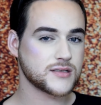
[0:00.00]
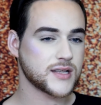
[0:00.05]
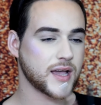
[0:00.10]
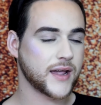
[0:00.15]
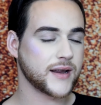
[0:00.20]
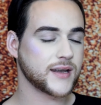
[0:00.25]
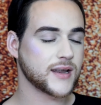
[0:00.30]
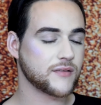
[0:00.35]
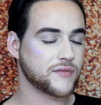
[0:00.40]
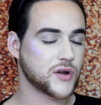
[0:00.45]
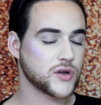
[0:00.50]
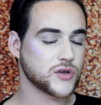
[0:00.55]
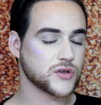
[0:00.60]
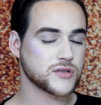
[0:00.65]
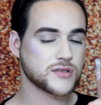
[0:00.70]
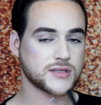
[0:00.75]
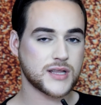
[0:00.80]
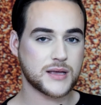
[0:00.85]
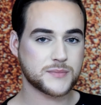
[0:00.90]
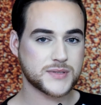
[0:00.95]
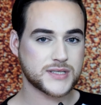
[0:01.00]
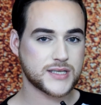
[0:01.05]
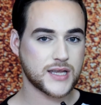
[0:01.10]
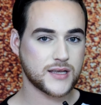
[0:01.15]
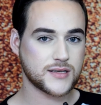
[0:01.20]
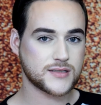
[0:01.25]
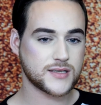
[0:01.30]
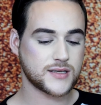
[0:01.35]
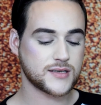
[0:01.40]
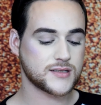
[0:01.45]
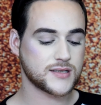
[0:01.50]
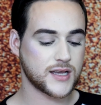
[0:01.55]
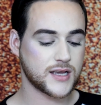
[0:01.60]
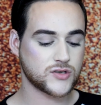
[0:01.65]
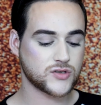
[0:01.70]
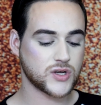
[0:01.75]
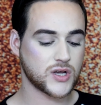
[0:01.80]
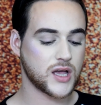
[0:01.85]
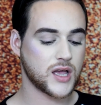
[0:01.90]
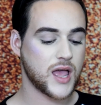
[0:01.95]
I never use lipsticks,
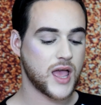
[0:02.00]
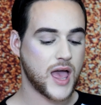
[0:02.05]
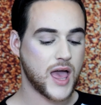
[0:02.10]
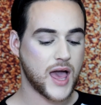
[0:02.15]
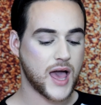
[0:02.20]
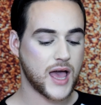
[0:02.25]
etc.